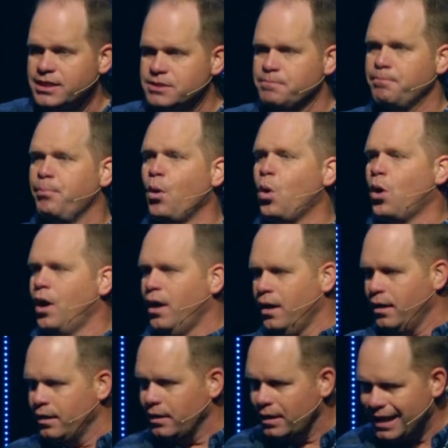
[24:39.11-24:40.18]
is
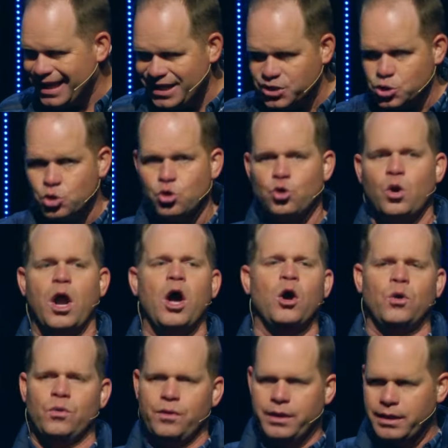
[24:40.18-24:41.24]
born and it's
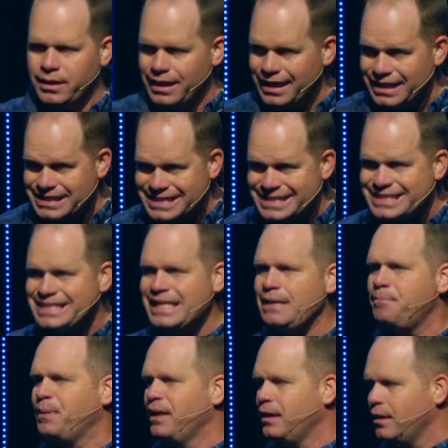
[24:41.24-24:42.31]
grown and it's
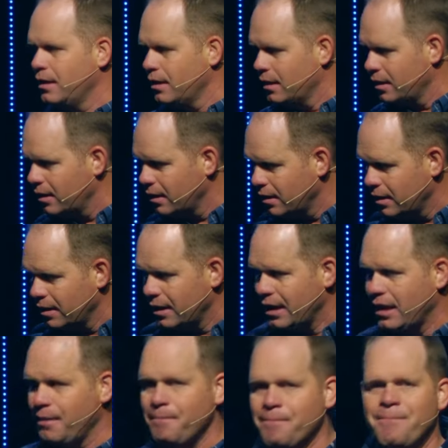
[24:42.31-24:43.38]
deepened
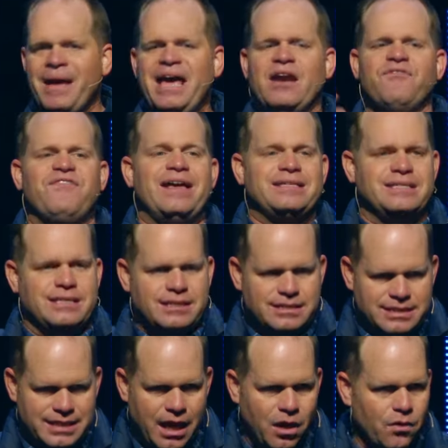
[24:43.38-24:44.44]
and it manifests
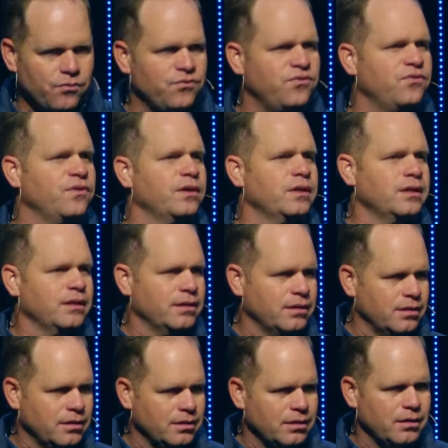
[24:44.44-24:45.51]
itself
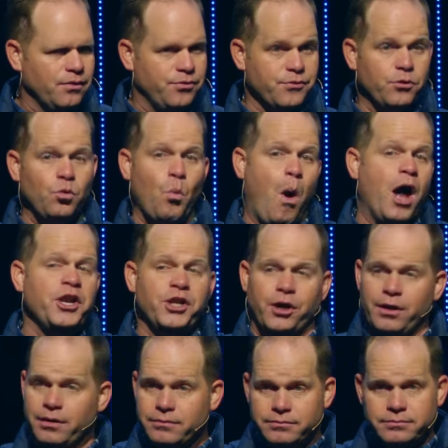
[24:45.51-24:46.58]
through
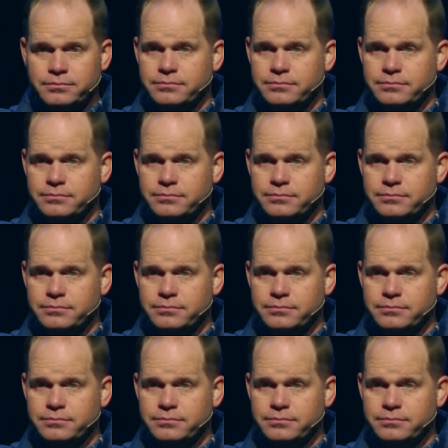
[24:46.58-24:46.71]
wonder.